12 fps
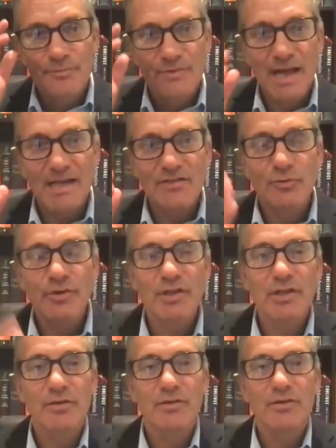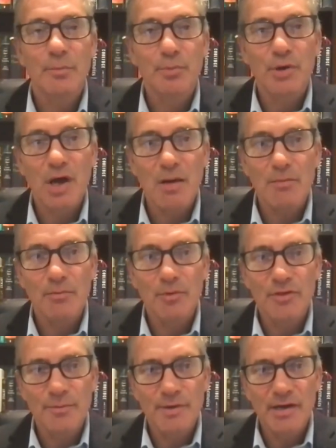That's really the problem
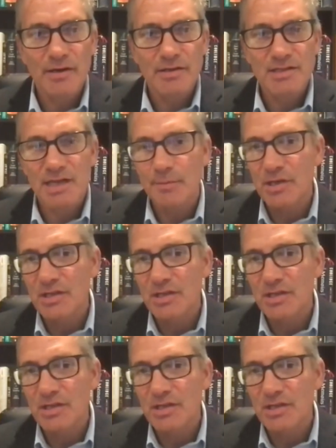with America today,